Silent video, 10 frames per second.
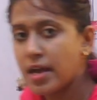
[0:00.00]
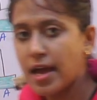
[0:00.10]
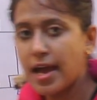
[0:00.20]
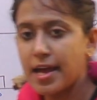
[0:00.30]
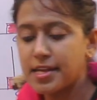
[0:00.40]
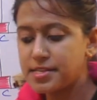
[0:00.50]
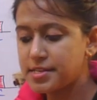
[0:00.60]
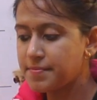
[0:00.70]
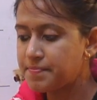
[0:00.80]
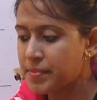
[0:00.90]
As
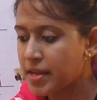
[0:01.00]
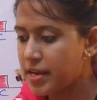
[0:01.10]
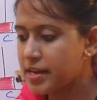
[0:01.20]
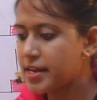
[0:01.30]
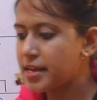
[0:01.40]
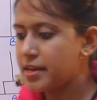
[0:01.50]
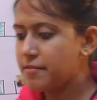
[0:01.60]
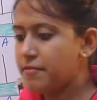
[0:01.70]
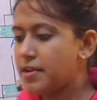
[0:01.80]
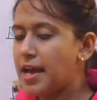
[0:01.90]

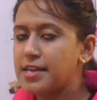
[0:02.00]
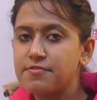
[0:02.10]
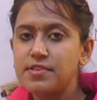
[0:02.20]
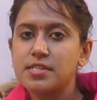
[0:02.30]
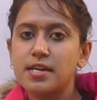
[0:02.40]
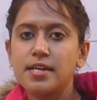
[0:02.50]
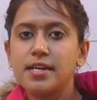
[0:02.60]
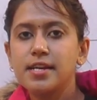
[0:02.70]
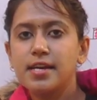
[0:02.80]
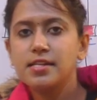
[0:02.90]
we
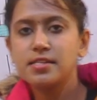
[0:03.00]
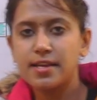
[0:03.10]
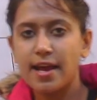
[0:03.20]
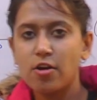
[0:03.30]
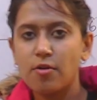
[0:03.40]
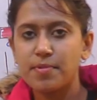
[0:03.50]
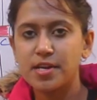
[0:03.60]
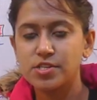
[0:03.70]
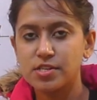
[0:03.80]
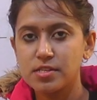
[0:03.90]
studied in stack
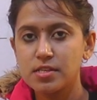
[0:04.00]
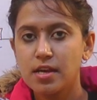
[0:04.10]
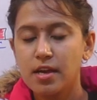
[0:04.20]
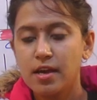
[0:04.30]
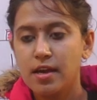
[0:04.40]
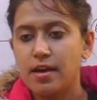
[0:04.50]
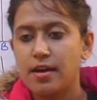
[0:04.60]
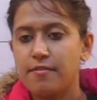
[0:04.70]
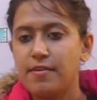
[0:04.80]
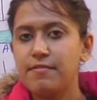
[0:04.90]
operations,
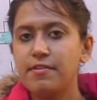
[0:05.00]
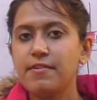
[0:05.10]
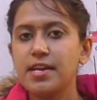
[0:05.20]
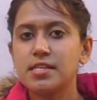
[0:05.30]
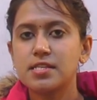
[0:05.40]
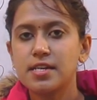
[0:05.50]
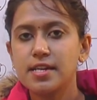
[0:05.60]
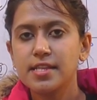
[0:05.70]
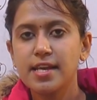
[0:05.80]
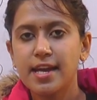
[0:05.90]
when we were
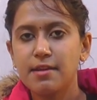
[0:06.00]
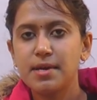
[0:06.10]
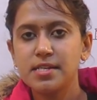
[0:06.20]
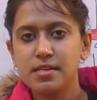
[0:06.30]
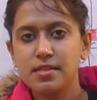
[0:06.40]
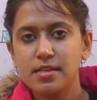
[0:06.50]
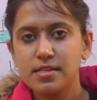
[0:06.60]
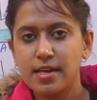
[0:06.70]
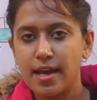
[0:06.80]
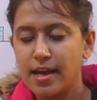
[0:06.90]
inserting the elements in the
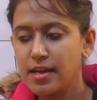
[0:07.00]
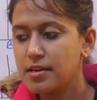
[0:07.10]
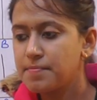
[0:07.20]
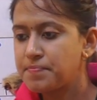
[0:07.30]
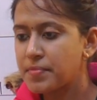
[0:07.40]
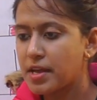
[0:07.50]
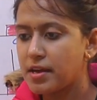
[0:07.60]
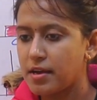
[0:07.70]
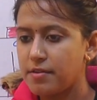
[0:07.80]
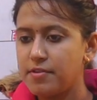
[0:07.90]
stack,
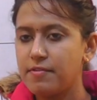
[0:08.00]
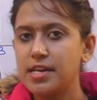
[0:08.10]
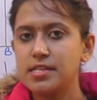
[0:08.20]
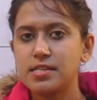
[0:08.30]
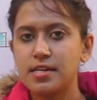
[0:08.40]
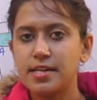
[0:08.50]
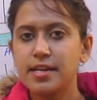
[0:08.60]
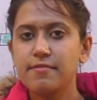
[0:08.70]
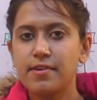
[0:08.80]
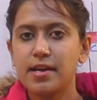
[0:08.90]
we were inserting one